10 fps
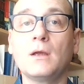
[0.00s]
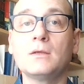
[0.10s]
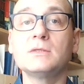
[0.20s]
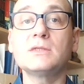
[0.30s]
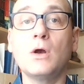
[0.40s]

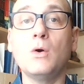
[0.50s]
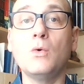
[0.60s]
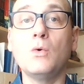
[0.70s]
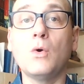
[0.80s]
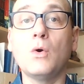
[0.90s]

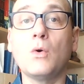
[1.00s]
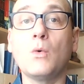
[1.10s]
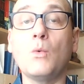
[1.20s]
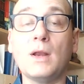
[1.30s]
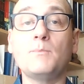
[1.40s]
So,
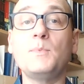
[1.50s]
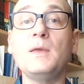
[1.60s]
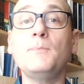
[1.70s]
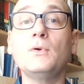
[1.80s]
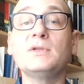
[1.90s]
when
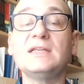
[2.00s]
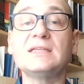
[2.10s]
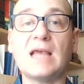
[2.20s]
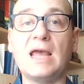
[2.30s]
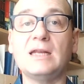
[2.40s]
people
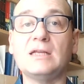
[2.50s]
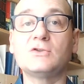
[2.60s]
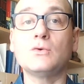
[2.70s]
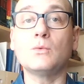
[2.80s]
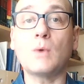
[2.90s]

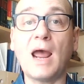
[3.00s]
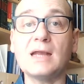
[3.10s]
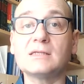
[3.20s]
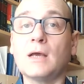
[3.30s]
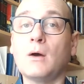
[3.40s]
decided to
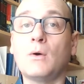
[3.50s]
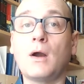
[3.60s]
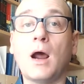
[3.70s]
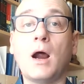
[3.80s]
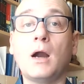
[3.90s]
write
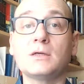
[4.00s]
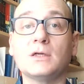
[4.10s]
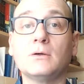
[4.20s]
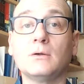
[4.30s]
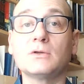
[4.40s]
our
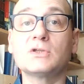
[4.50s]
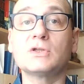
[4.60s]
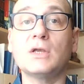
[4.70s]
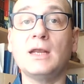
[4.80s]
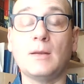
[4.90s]

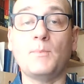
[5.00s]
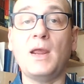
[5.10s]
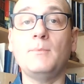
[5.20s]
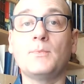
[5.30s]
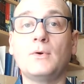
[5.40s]
articles in a
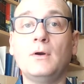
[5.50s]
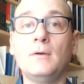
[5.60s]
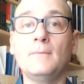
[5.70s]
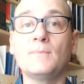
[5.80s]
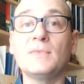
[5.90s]

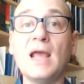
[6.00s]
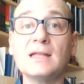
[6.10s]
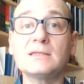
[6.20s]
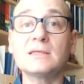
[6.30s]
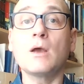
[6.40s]
paper,
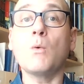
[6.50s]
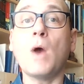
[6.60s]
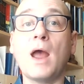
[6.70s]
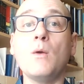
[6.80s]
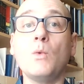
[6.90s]
that's
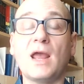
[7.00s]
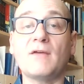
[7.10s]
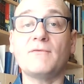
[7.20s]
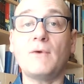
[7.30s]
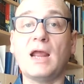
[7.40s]
why we
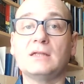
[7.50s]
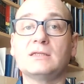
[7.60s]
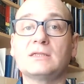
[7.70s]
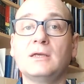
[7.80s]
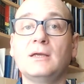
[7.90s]
have
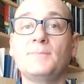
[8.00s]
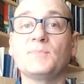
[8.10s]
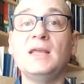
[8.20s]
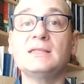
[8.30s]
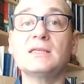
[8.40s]
rights.
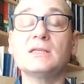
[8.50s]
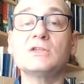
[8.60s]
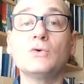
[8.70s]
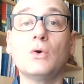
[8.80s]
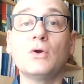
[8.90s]
It's
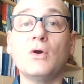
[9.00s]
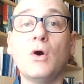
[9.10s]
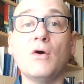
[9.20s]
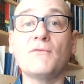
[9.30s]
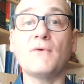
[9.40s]
sort
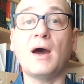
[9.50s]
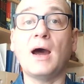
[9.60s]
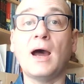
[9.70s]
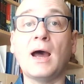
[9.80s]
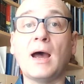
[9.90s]
of
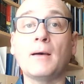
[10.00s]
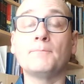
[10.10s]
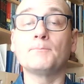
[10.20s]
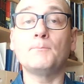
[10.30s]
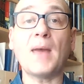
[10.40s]
a
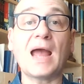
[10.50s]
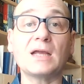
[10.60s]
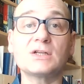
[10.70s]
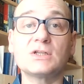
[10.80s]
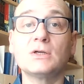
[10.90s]

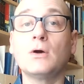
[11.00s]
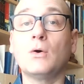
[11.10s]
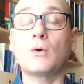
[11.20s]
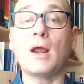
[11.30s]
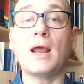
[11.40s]
pact
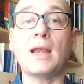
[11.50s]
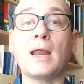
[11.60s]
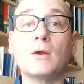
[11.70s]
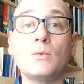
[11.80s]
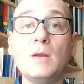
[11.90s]
or an
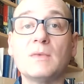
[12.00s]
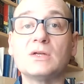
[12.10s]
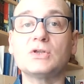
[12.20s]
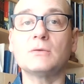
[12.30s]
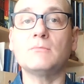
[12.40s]

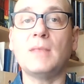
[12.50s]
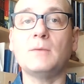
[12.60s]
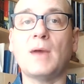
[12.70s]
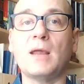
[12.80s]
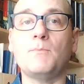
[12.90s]
agreement
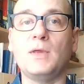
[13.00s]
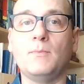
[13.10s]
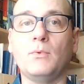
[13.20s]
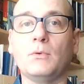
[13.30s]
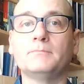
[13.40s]
made by
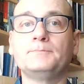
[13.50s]
people.